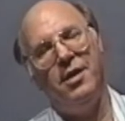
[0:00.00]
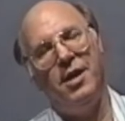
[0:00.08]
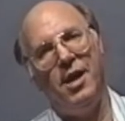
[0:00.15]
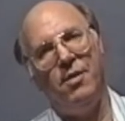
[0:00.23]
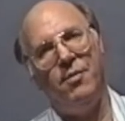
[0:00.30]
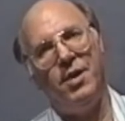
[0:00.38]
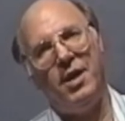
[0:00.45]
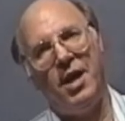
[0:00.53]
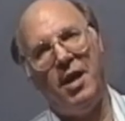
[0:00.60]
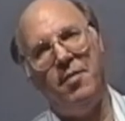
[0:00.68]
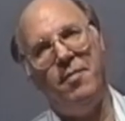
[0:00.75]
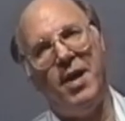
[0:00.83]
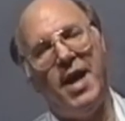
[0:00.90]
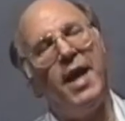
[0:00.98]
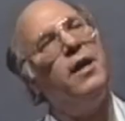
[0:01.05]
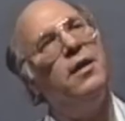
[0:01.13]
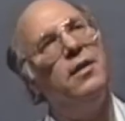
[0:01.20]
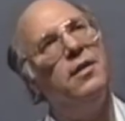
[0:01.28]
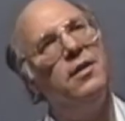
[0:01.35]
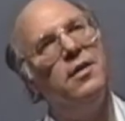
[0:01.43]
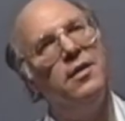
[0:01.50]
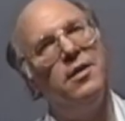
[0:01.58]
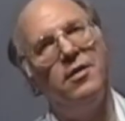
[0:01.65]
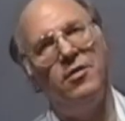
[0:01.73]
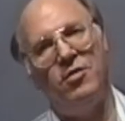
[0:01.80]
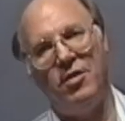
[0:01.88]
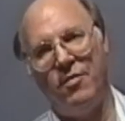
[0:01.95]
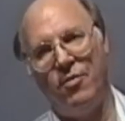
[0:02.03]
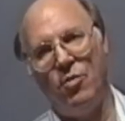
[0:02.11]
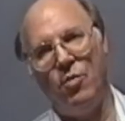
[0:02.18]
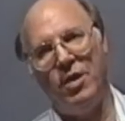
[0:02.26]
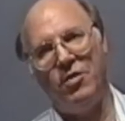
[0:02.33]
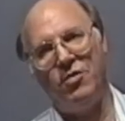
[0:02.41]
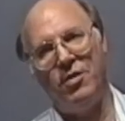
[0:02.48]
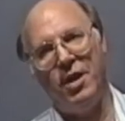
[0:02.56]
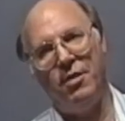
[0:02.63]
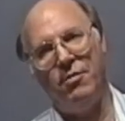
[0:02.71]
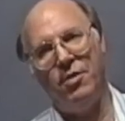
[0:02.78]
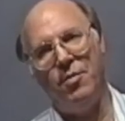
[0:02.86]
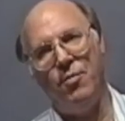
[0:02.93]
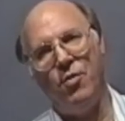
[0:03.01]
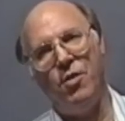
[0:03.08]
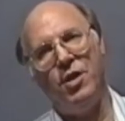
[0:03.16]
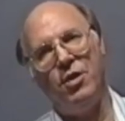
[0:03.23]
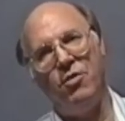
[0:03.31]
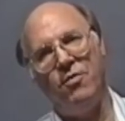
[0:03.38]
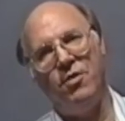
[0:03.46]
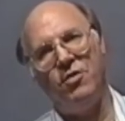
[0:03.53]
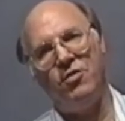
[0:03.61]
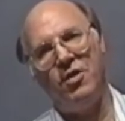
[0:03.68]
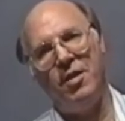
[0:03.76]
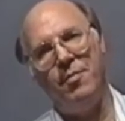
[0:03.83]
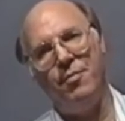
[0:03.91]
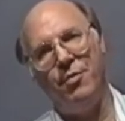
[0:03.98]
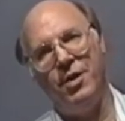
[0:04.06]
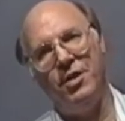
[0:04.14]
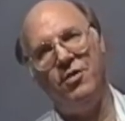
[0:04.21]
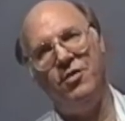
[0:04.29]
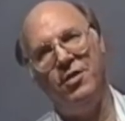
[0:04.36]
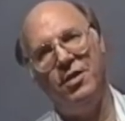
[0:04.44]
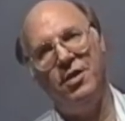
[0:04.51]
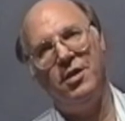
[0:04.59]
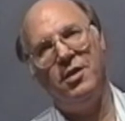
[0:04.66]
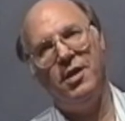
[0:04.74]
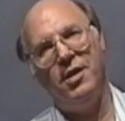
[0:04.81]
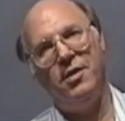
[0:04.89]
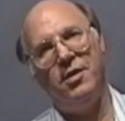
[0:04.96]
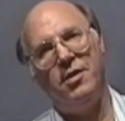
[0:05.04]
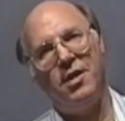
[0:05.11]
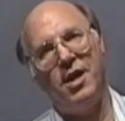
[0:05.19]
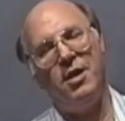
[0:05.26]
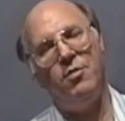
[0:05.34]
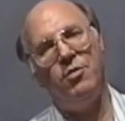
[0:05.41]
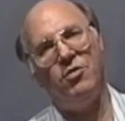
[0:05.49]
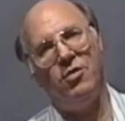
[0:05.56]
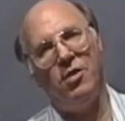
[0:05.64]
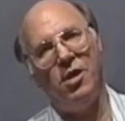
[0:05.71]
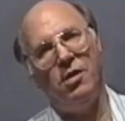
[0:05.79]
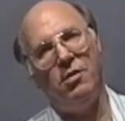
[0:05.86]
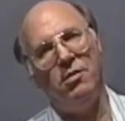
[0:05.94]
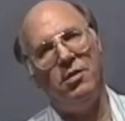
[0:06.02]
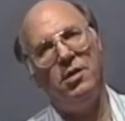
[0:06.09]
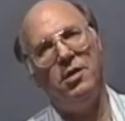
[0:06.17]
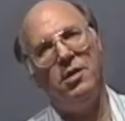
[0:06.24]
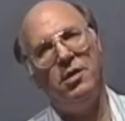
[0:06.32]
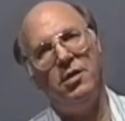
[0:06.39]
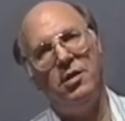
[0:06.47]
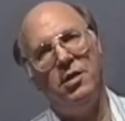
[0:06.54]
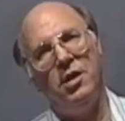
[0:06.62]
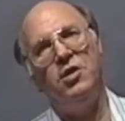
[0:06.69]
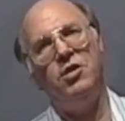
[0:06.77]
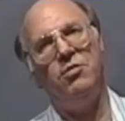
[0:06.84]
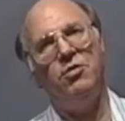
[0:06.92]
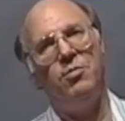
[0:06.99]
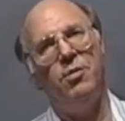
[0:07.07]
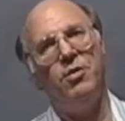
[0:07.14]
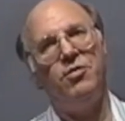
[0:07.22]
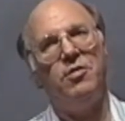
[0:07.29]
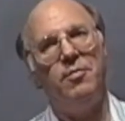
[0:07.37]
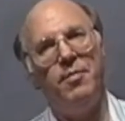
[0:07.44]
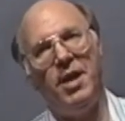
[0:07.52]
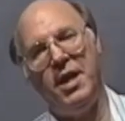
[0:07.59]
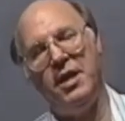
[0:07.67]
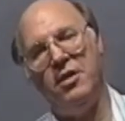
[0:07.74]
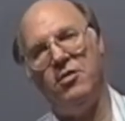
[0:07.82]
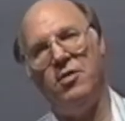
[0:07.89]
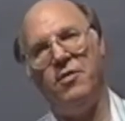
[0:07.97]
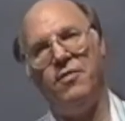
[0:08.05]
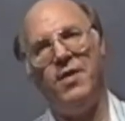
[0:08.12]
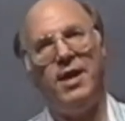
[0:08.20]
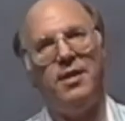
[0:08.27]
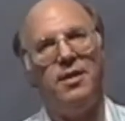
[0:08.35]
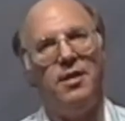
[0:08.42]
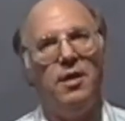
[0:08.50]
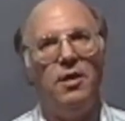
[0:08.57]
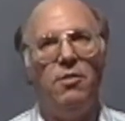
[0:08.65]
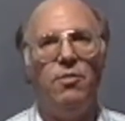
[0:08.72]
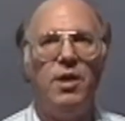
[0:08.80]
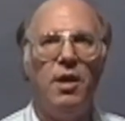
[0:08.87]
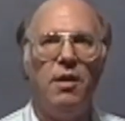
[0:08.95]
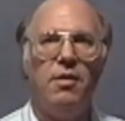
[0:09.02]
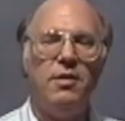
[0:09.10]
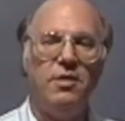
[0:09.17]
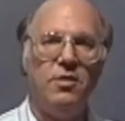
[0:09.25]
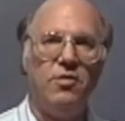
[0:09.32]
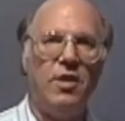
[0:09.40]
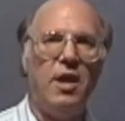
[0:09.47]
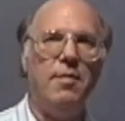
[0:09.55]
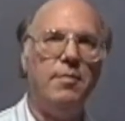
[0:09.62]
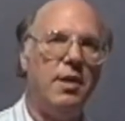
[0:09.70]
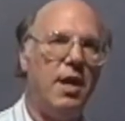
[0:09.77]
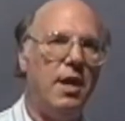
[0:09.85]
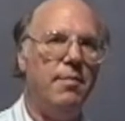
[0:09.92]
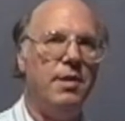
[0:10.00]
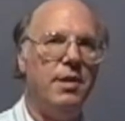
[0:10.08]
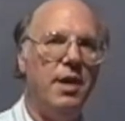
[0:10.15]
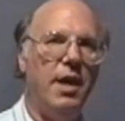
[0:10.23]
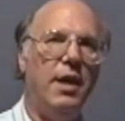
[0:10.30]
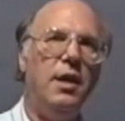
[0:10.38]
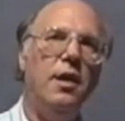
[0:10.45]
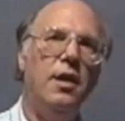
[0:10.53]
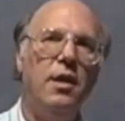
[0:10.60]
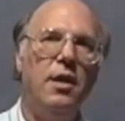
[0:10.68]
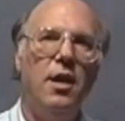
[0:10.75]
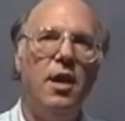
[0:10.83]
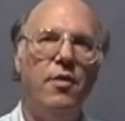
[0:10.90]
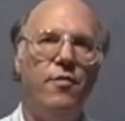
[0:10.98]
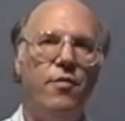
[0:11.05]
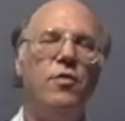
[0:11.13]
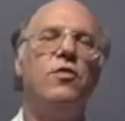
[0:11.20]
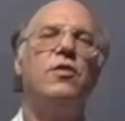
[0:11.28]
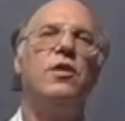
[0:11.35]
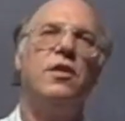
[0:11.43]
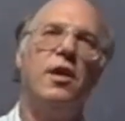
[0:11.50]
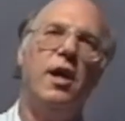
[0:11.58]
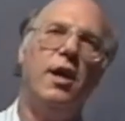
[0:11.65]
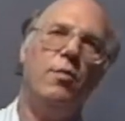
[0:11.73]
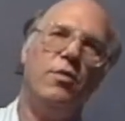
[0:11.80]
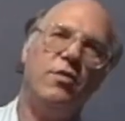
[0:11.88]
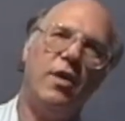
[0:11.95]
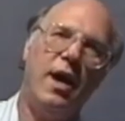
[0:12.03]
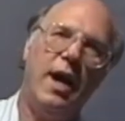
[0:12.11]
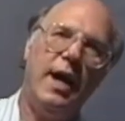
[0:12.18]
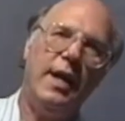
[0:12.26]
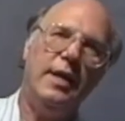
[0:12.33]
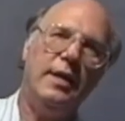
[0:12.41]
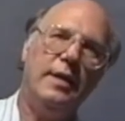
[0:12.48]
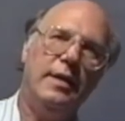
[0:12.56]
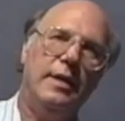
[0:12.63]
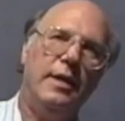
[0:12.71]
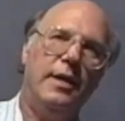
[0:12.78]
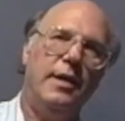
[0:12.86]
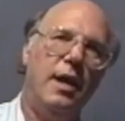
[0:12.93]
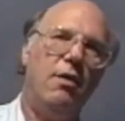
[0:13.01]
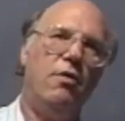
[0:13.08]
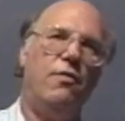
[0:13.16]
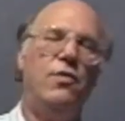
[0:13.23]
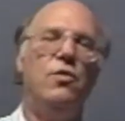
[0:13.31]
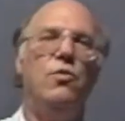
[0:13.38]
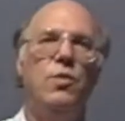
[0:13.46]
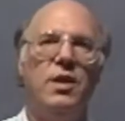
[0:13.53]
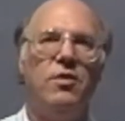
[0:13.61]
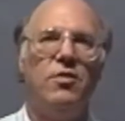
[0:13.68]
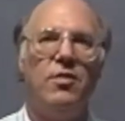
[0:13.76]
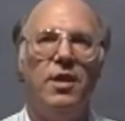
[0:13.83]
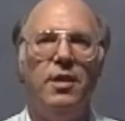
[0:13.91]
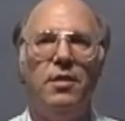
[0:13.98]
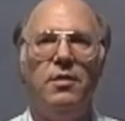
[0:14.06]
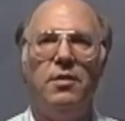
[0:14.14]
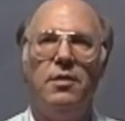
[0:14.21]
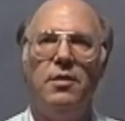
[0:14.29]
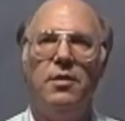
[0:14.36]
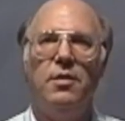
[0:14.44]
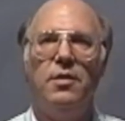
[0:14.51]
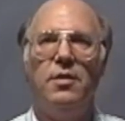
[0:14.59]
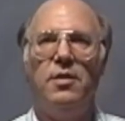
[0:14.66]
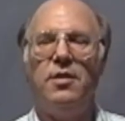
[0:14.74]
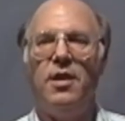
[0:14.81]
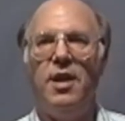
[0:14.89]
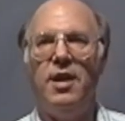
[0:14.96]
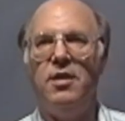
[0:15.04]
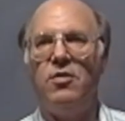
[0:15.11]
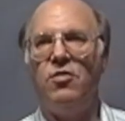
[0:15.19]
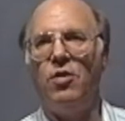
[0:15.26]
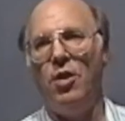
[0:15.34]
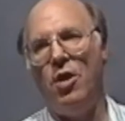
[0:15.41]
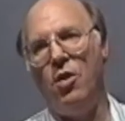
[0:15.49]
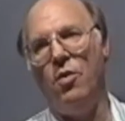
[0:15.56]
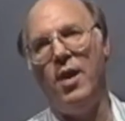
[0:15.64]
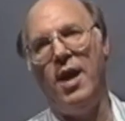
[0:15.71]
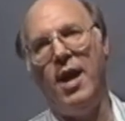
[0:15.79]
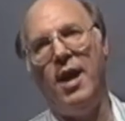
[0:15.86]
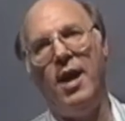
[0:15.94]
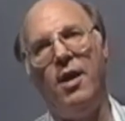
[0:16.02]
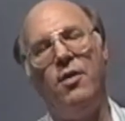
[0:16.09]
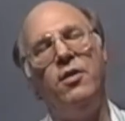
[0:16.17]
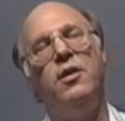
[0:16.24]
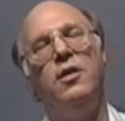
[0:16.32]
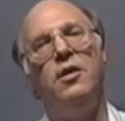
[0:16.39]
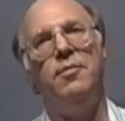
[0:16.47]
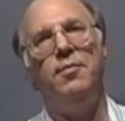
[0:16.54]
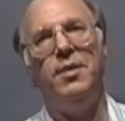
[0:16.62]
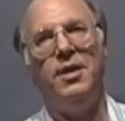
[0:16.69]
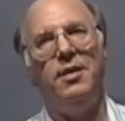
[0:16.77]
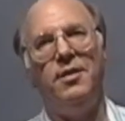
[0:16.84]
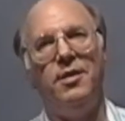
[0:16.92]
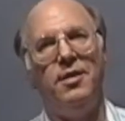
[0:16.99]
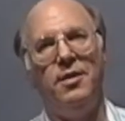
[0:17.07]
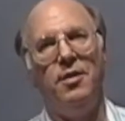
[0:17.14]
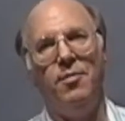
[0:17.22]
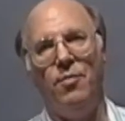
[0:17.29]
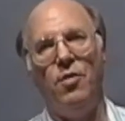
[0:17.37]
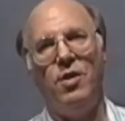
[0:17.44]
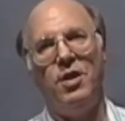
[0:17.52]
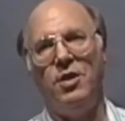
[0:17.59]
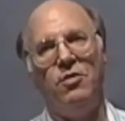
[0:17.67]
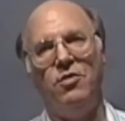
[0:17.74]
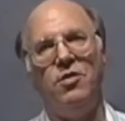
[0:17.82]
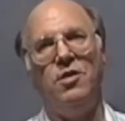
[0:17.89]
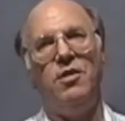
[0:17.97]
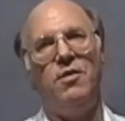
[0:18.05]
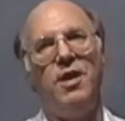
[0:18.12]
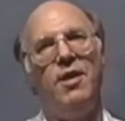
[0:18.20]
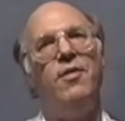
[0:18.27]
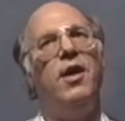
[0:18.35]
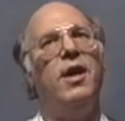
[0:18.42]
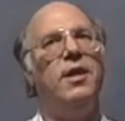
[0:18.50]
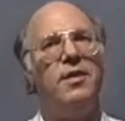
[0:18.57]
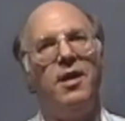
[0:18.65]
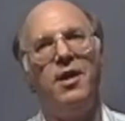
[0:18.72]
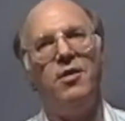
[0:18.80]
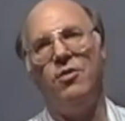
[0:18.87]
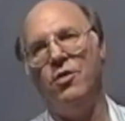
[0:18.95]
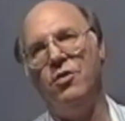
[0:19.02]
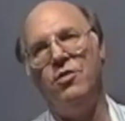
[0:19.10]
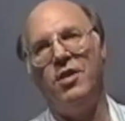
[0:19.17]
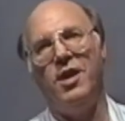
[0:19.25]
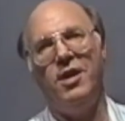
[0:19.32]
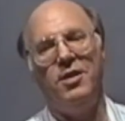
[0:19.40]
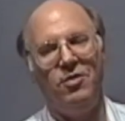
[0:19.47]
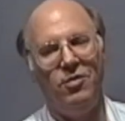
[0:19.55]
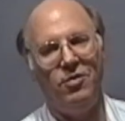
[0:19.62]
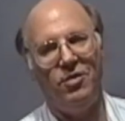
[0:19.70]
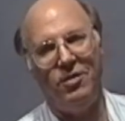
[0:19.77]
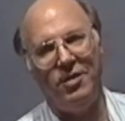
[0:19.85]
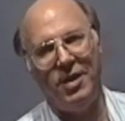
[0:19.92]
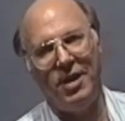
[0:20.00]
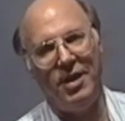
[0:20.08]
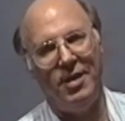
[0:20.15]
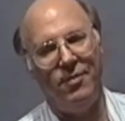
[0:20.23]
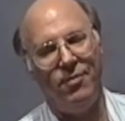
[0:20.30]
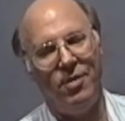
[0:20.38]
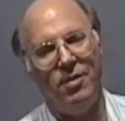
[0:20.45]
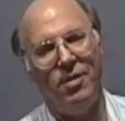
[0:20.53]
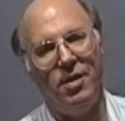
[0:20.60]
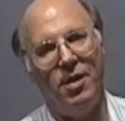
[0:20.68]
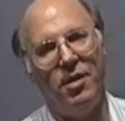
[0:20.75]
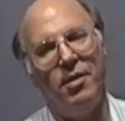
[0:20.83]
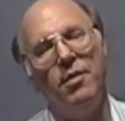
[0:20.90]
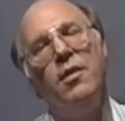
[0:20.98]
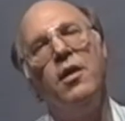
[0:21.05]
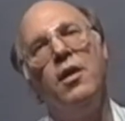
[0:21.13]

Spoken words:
And we came back several weeks later in the morning over the same bridge and the tide was low. And she was most amazed, the fact that here we are at the same time of day, and first the tide was high, and now a few weeks later the tide is low. How can it be that in the morning you should either have high tide or low tide? You can't have one or the other.